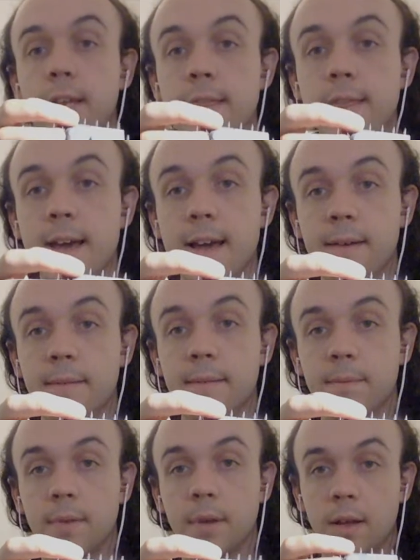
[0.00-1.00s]
that,
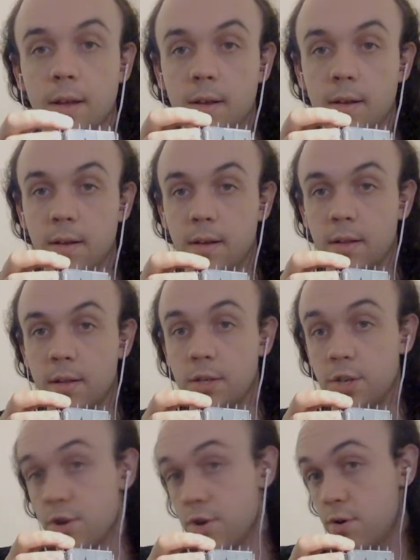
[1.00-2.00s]

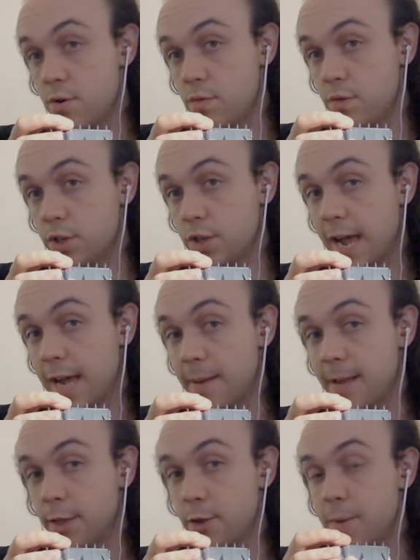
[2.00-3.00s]
to just add a
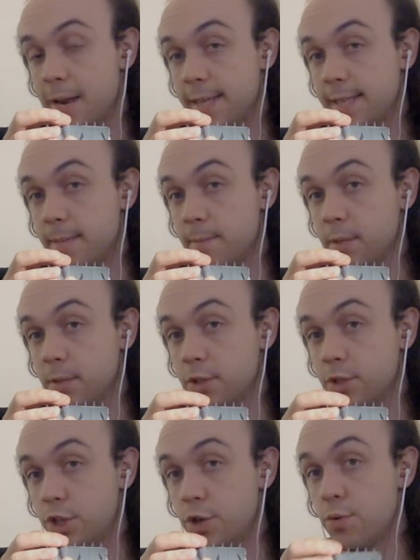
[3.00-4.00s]
bit of Lumineth
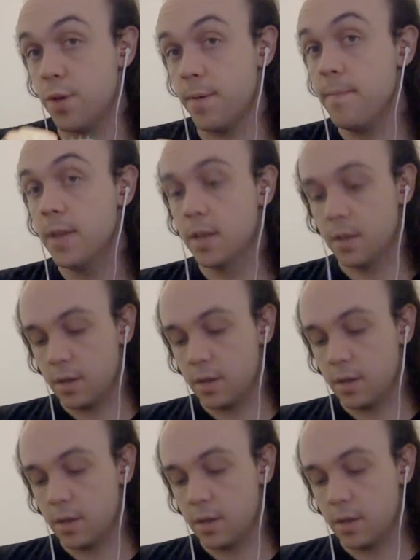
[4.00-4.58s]
symbols to them.